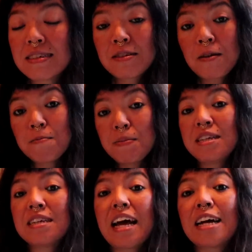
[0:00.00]
So
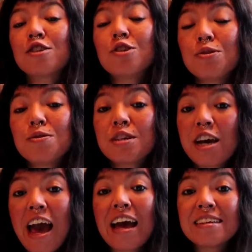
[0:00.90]
meaning that you
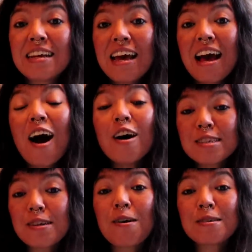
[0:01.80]
can
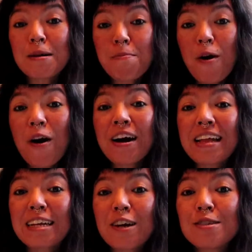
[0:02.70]
also support
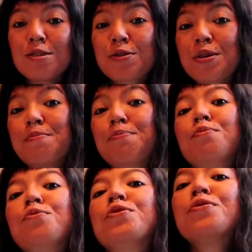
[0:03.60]
and
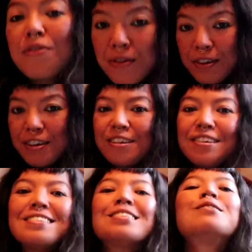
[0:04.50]

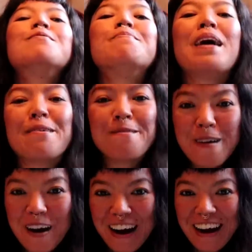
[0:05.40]
contribute to my
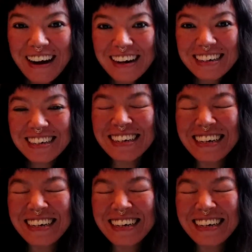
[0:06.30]
work.